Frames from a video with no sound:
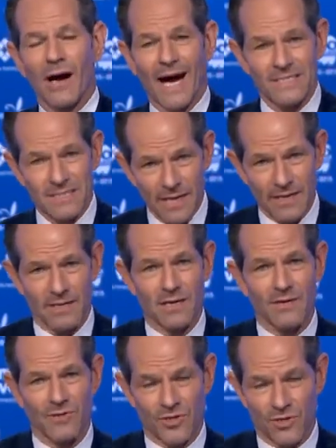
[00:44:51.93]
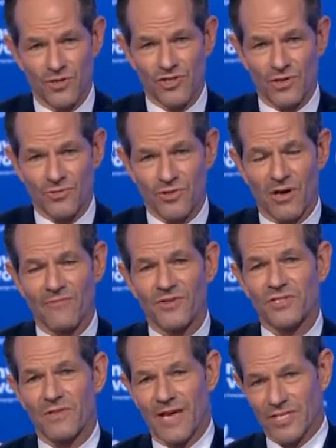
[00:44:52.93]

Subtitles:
I did it in the Attorney General's office.